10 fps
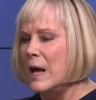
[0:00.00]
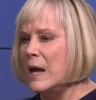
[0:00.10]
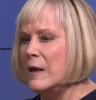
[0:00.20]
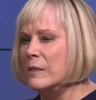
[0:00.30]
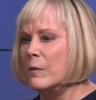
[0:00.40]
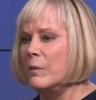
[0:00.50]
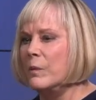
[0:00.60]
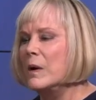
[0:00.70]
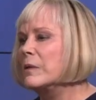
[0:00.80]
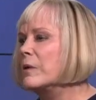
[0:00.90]
and the
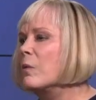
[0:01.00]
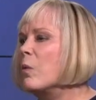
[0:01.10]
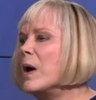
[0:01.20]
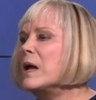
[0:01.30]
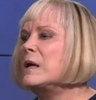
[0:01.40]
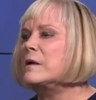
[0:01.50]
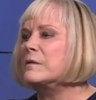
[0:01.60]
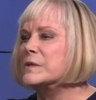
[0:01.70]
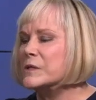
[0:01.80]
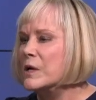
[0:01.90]
the
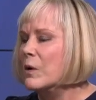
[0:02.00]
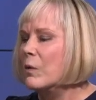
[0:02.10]
waves